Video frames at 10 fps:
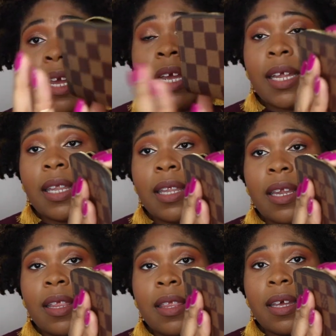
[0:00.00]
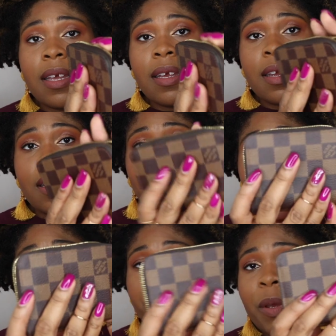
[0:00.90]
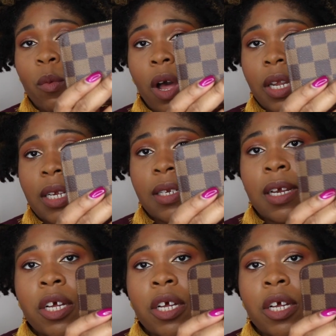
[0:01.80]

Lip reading: in the Zippy wallet